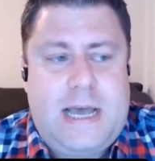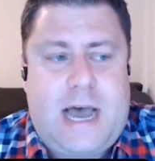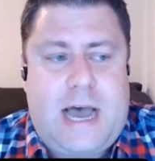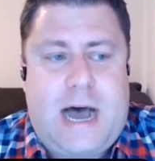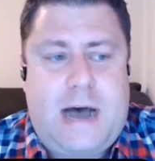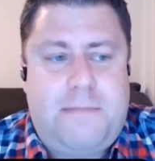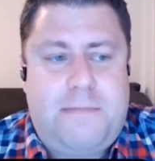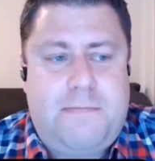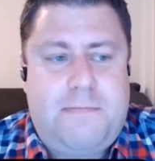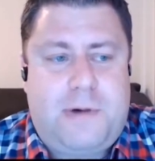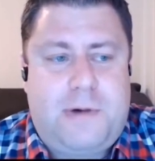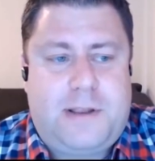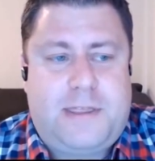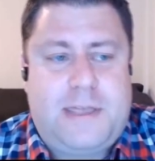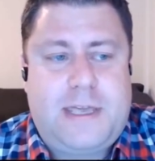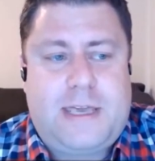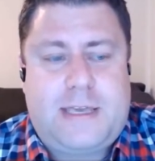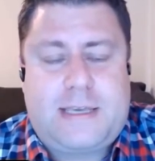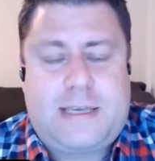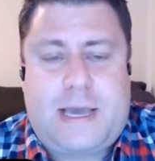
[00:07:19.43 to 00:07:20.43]
But I
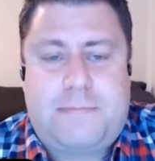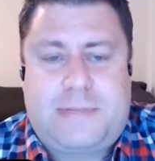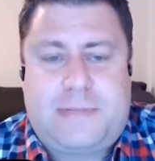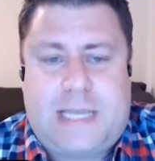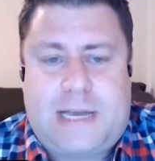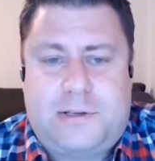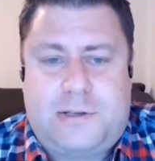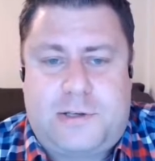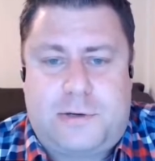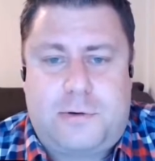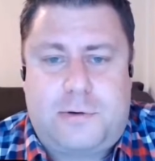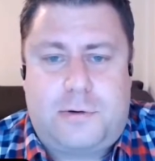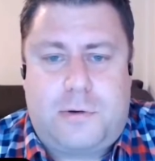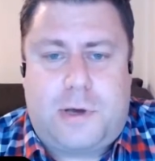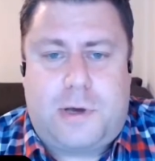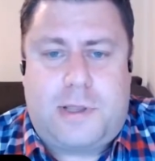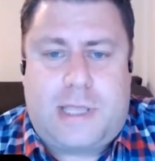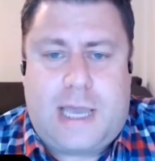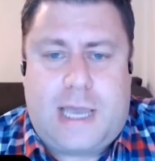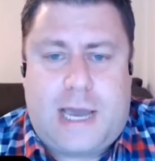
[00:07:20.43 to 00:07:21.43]
think it comes down
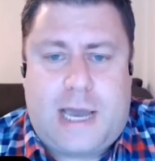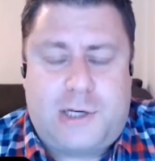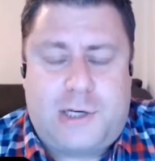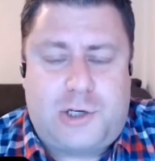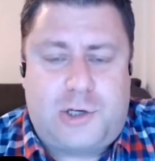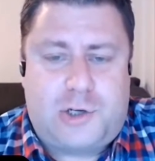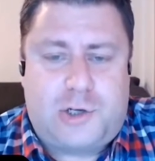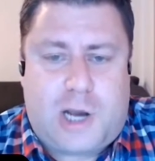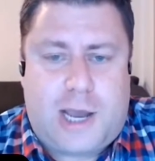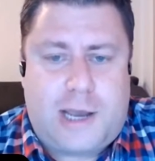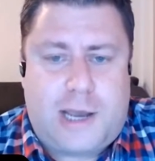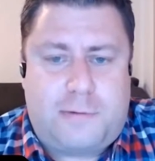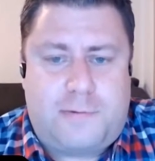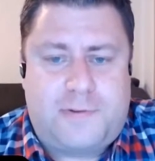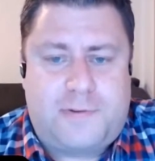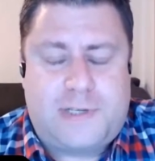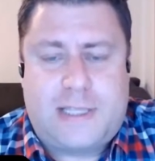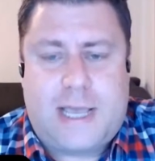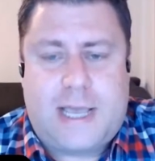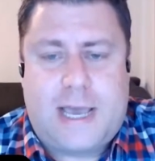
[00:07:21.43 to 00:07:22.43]
to the Asian trade.
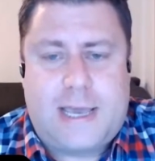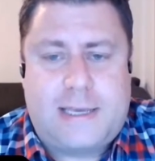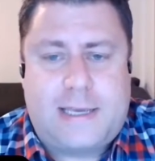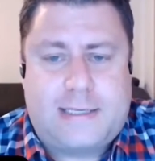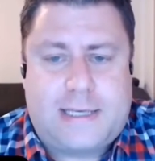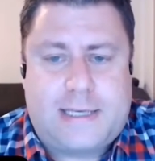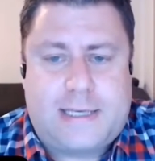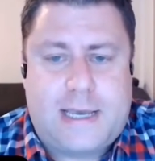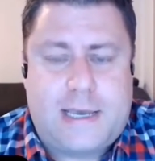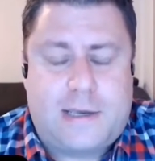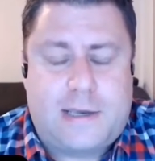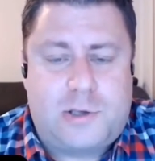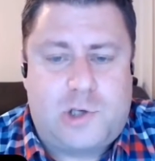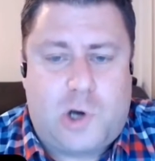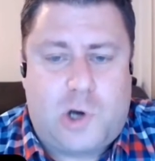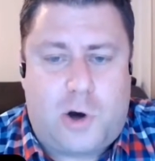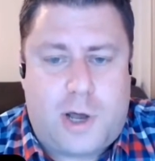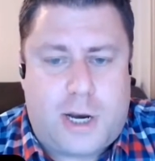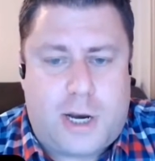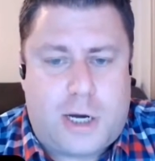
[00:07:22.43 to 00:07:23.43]
We've seen the Hang Seng in
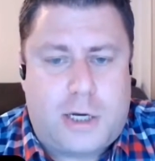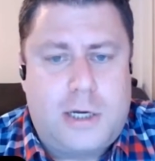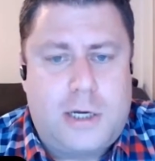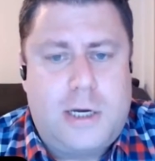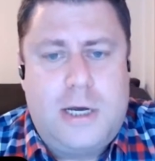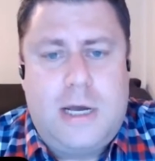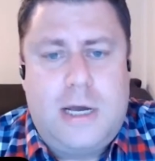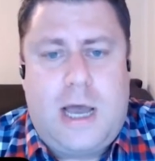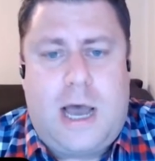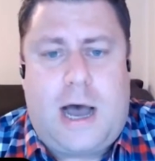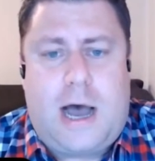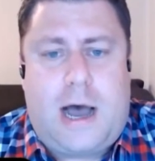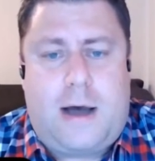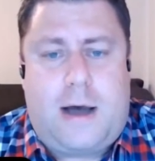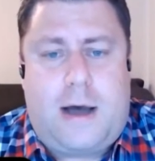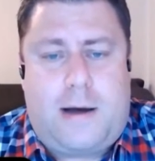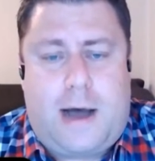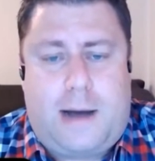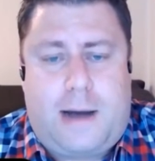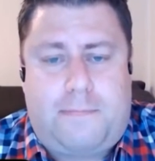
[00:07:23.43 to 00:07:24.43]
China
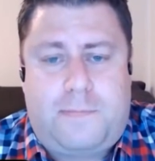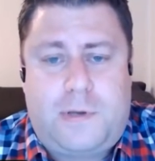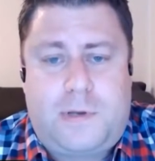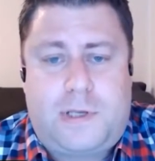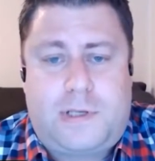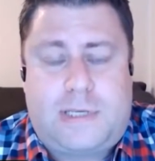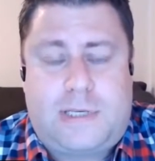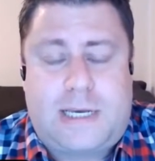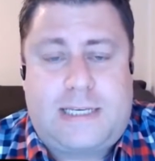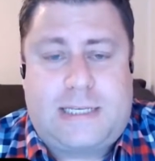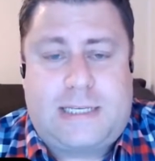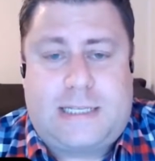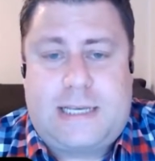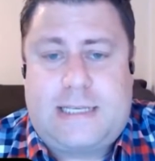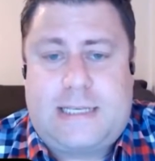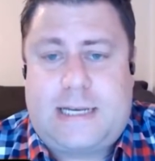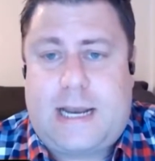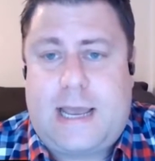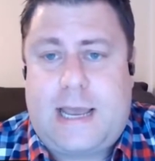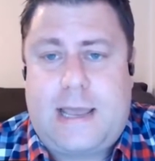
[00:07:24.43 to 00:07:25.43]
up
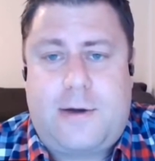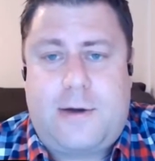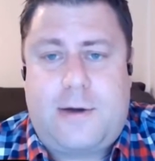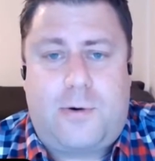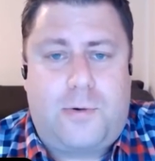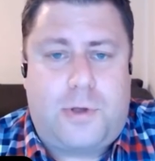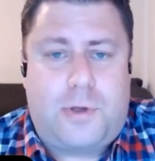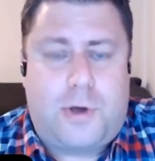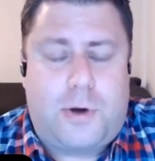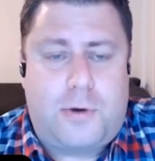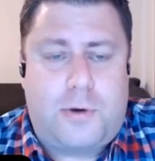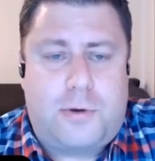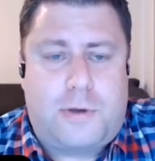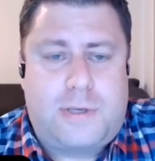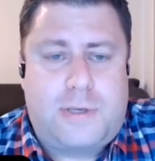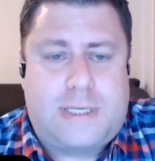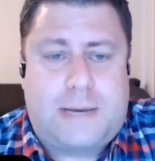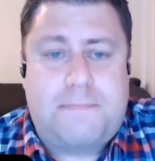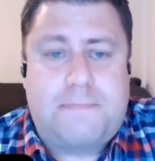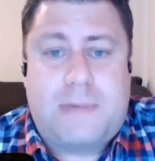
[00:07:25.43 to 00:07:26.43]
decently today, although
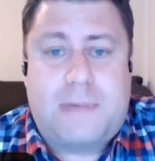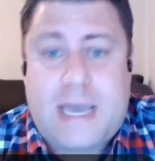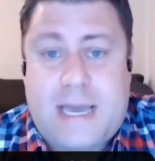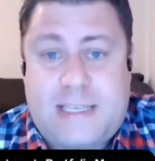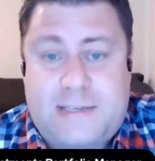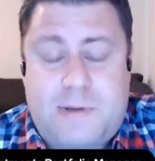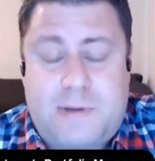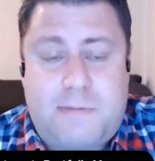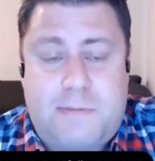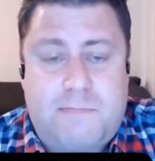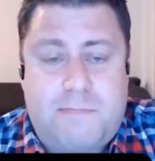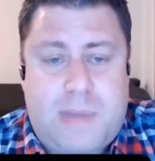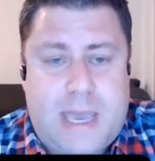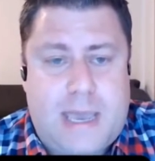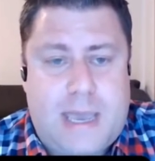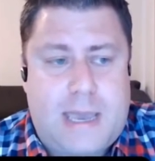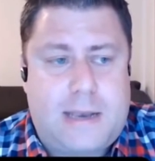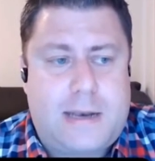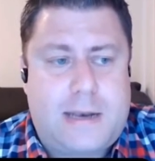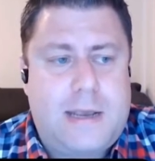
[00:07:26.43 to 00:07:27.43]
some gains have been
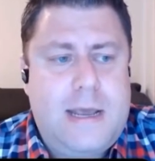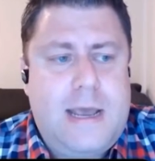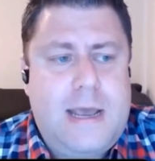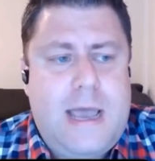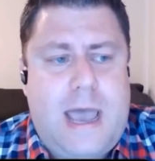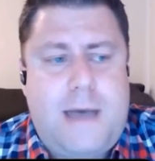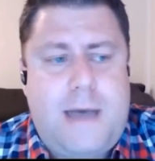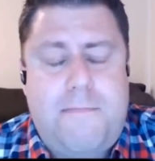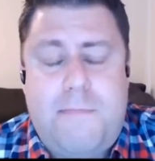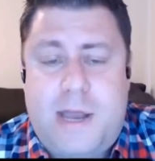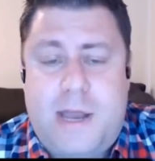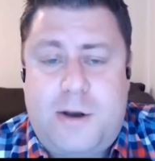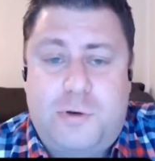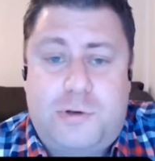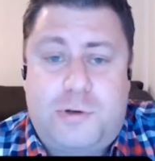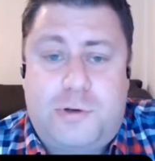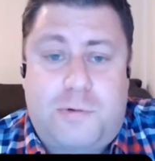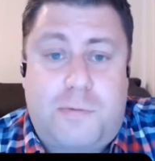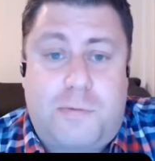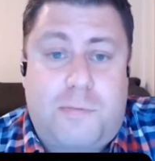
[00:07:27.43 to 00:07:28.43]
paired. And
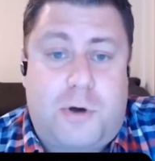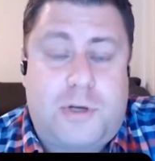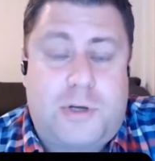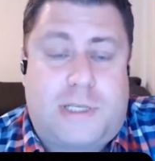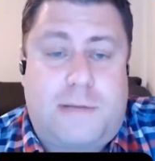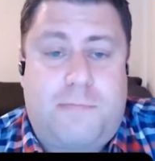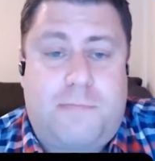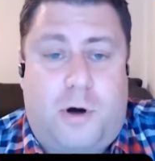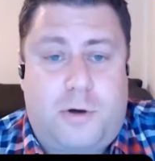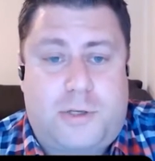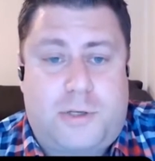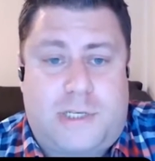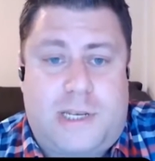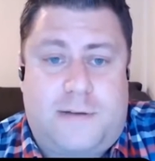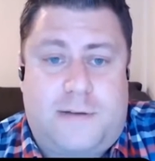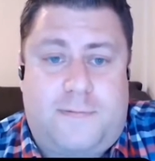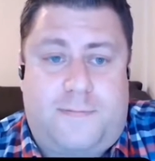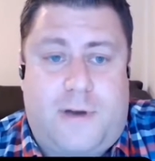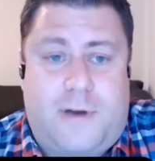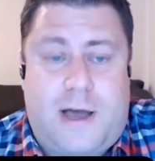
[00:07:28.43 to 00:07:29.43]
metals were mostly
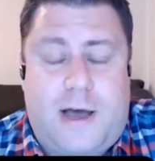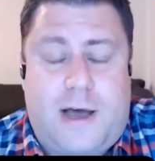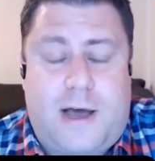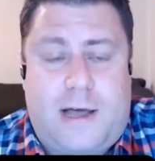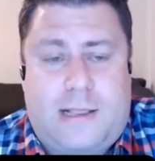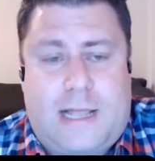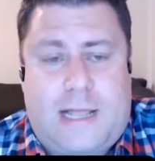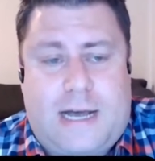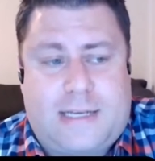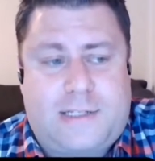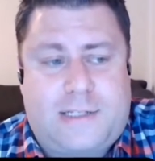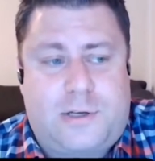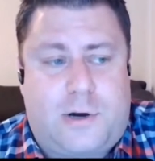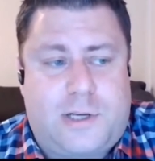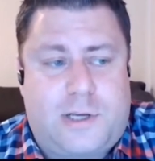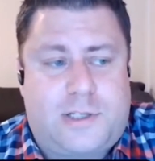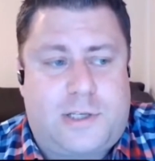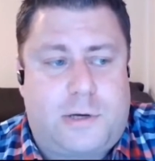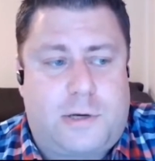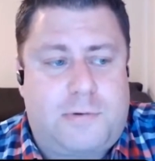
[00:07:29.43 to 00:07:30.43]
positive last
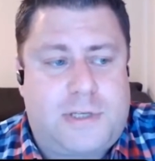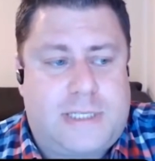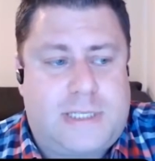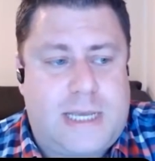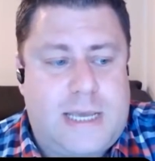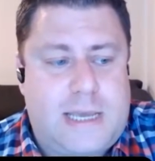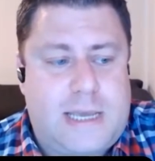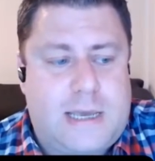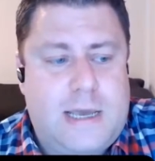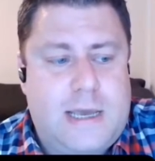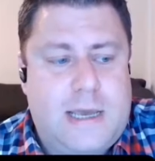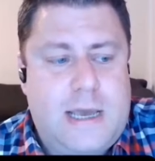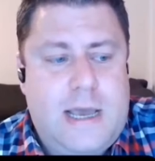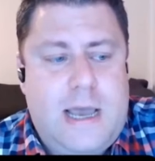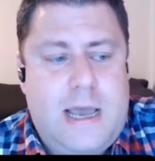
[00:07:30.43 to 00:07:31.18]
night. So we're seeing